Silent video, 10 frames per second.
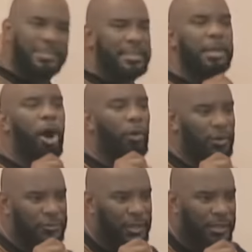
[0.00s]
I said all
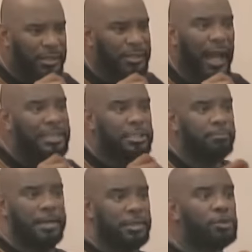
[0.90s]
this. Tonight's
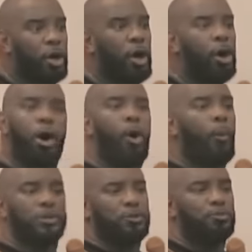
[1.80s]
message
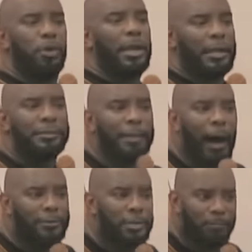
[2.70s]
was really
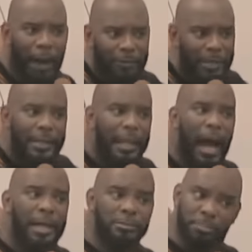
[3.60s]
not about
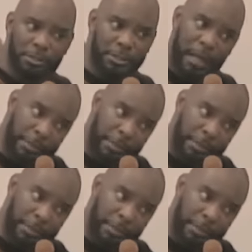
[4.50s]
Eli as much as